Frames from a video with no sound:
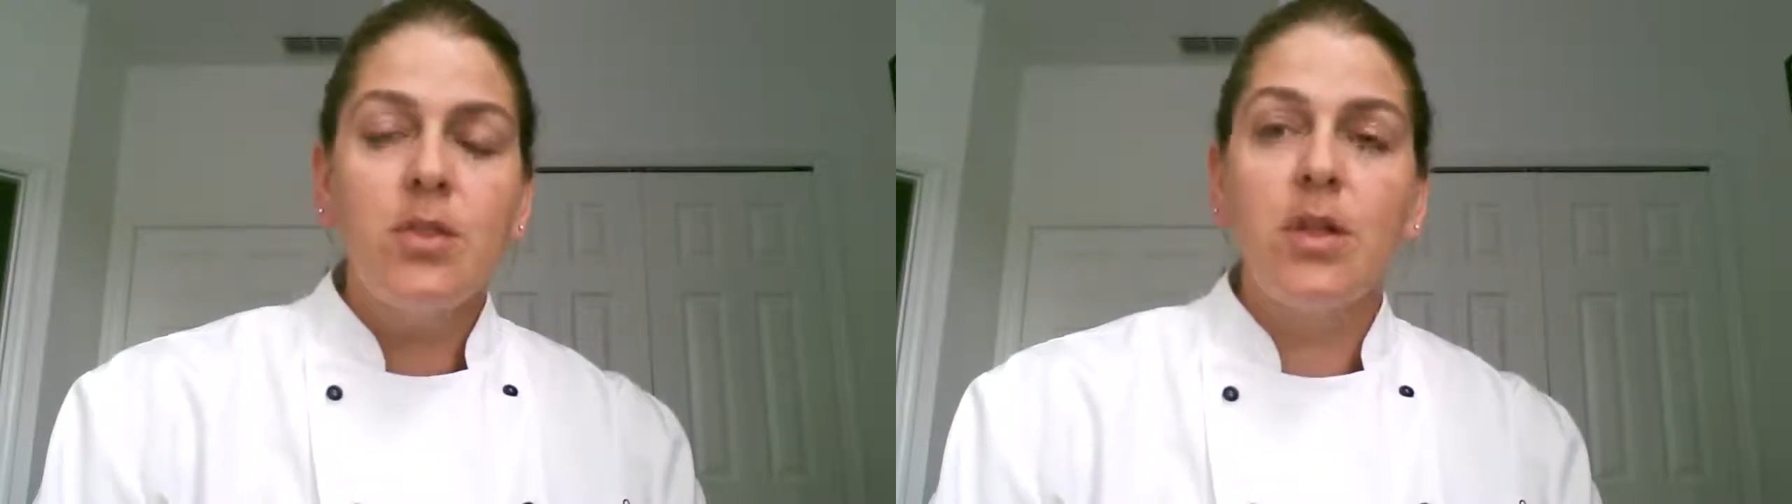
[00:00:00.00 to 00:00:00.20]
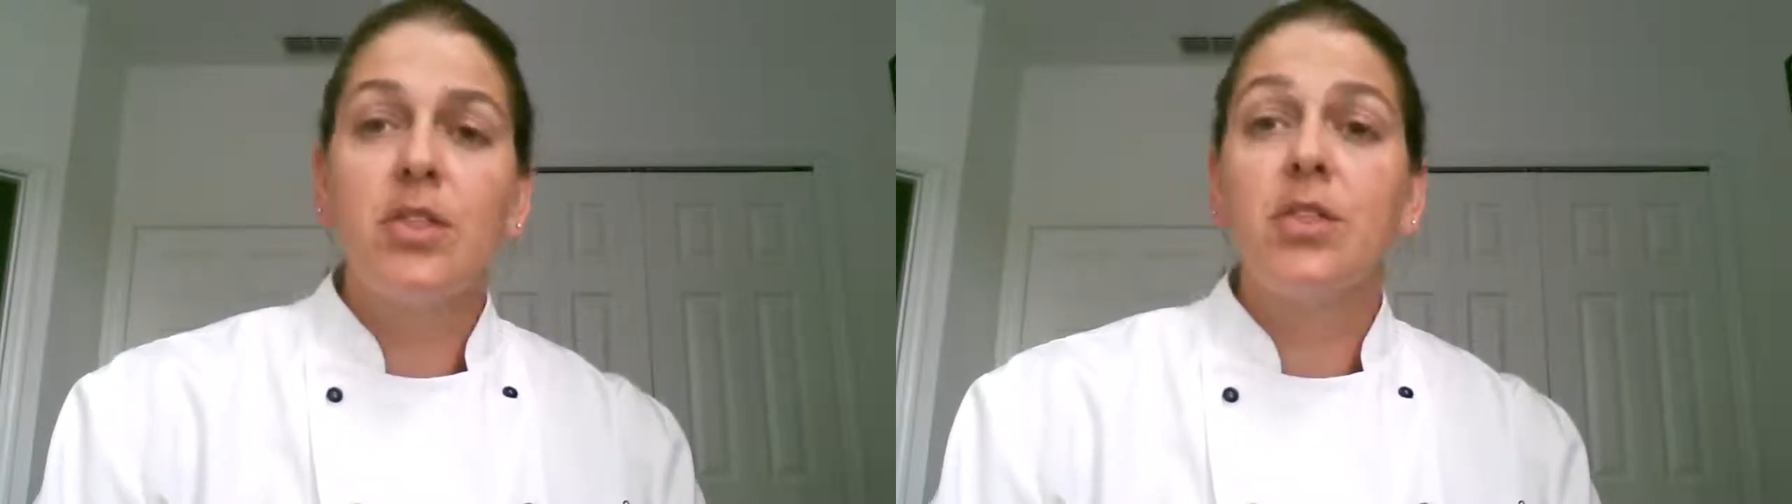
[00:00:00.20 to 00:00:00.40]

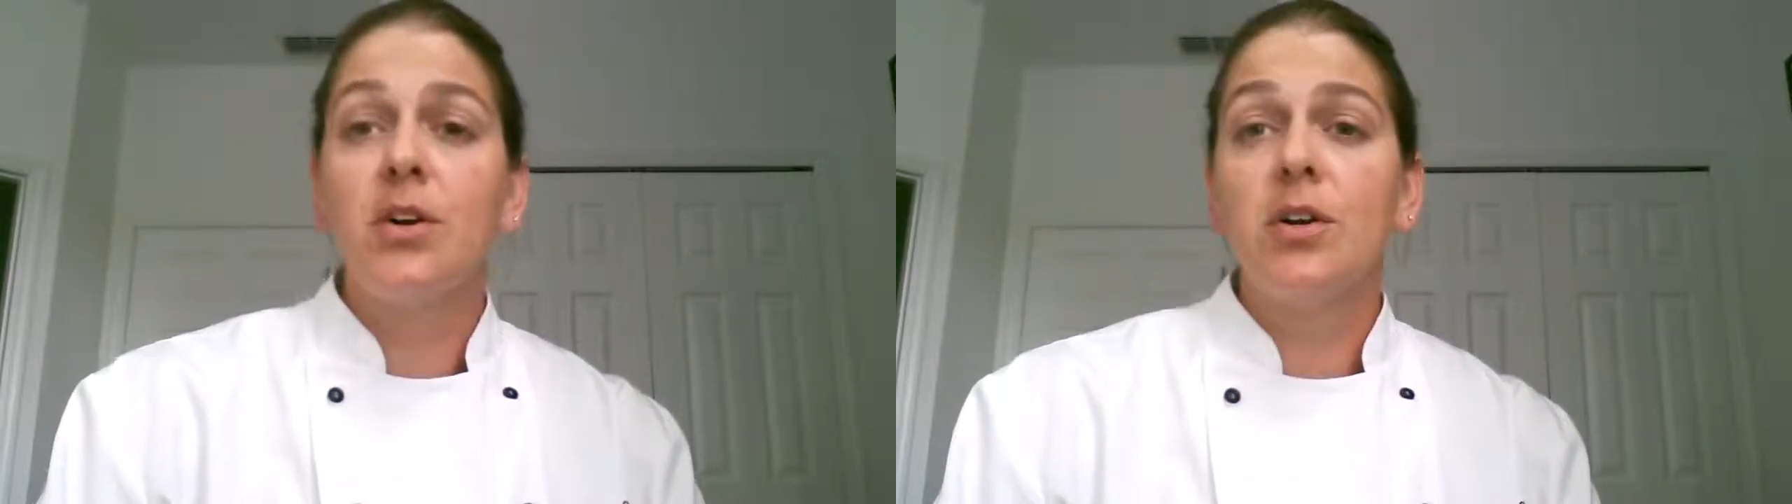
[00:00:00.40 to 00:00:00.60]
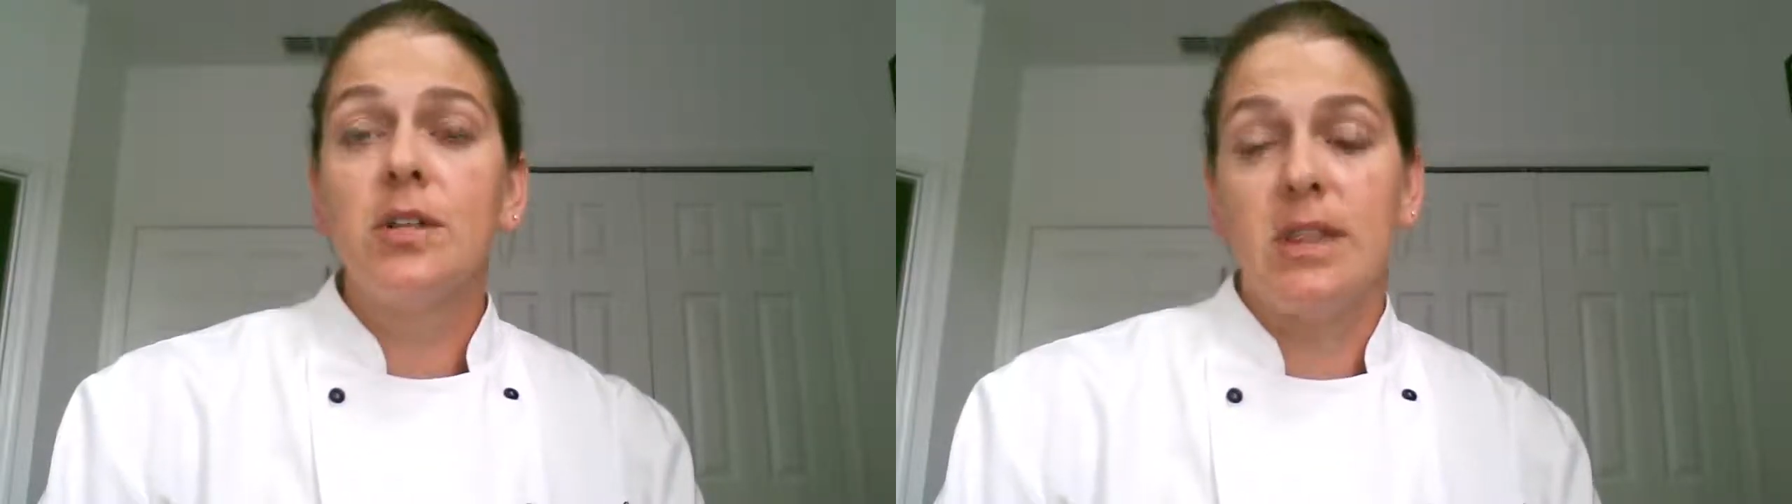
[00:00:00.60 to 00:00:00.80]
The
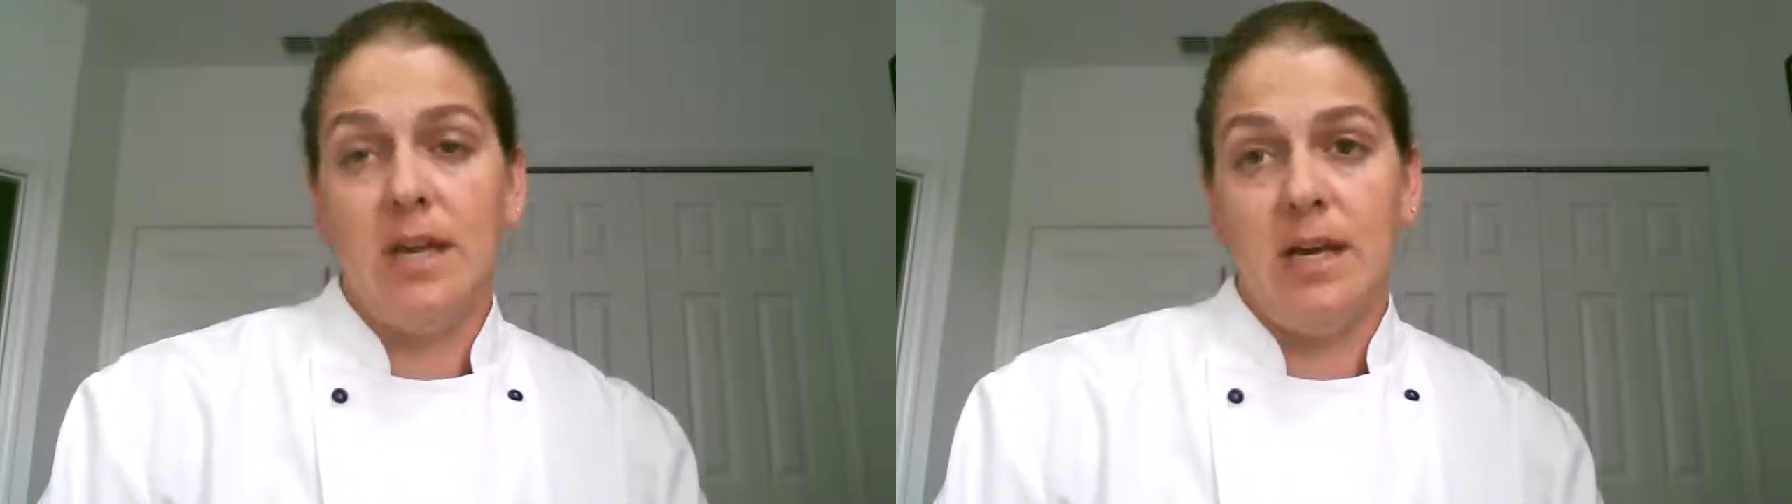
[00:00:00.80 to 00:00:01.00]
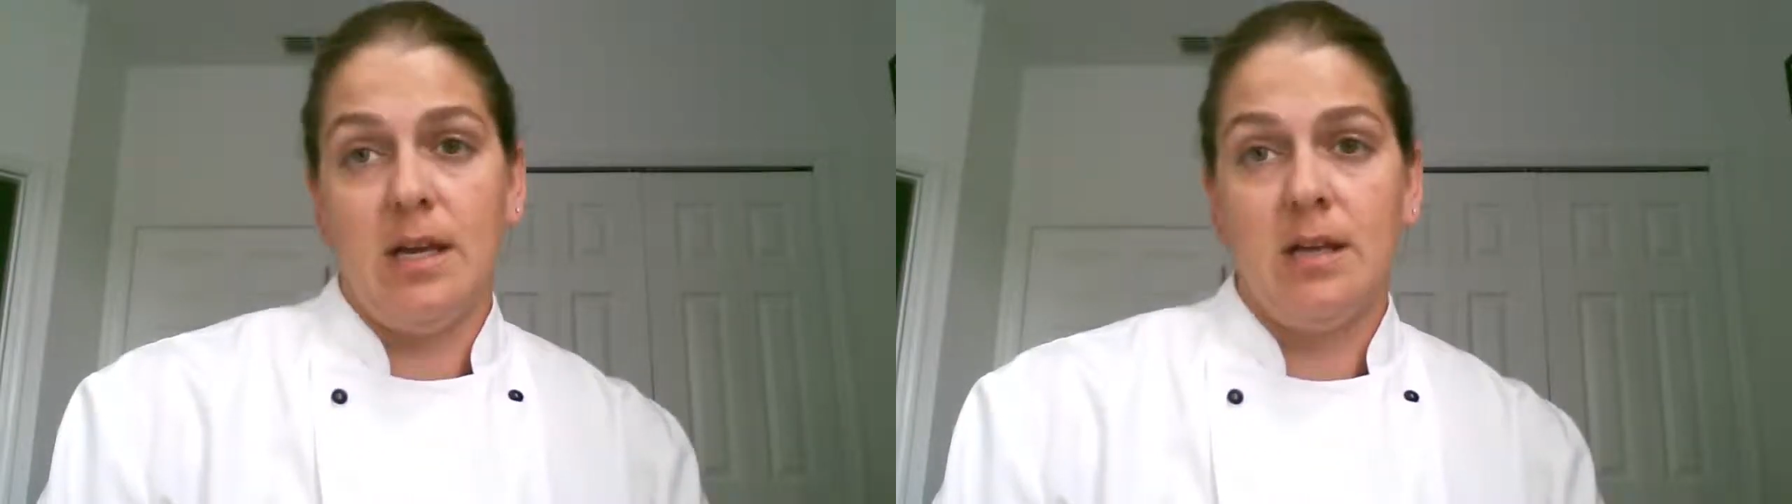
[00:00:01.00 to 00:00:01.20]
third
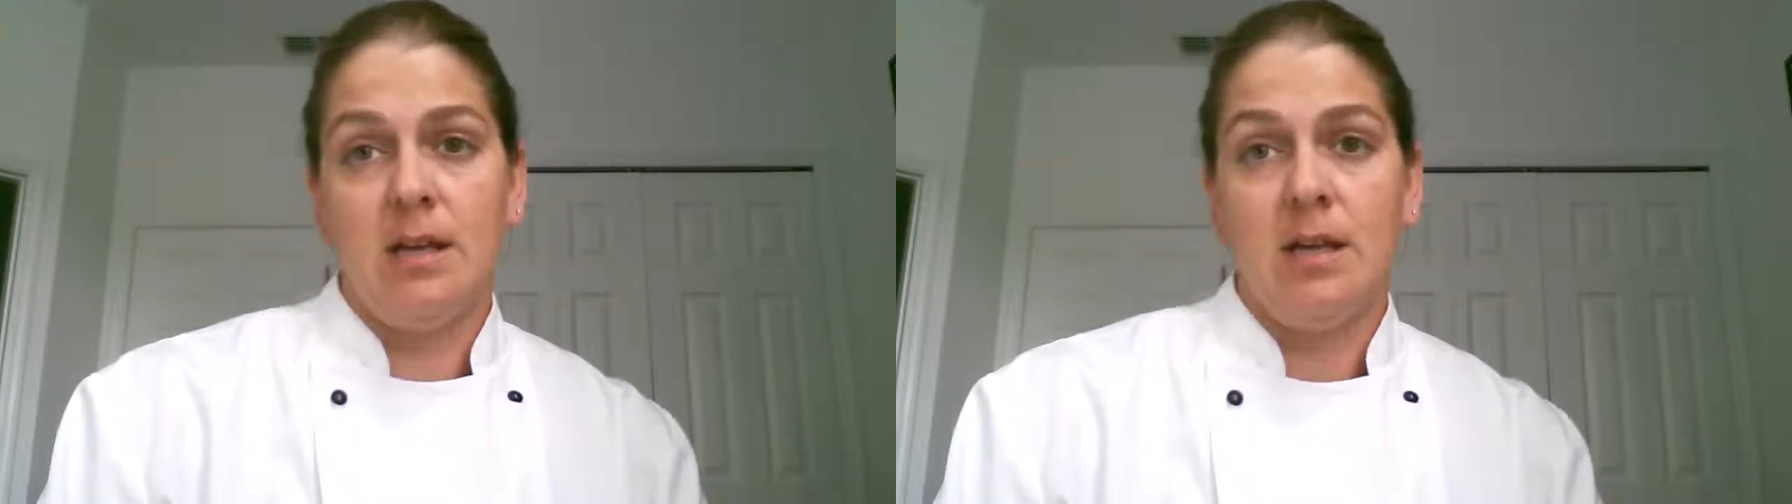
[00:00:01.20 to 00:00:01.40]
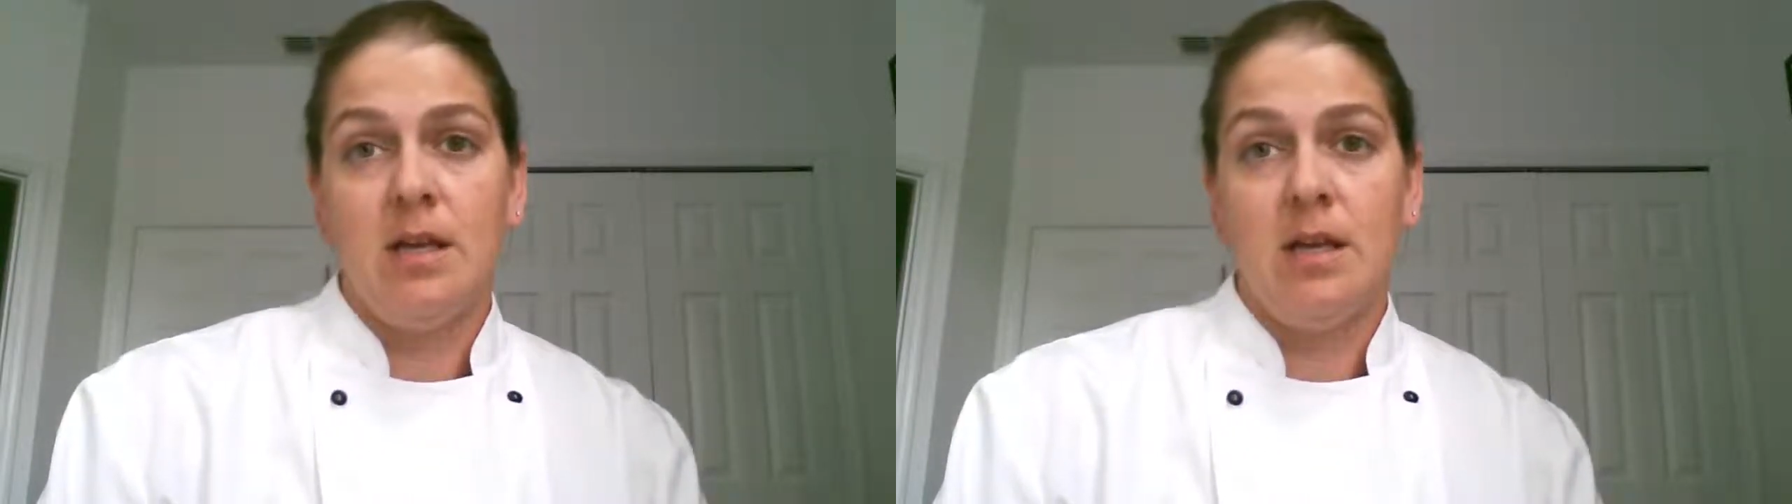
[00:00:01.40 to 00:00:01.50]
thing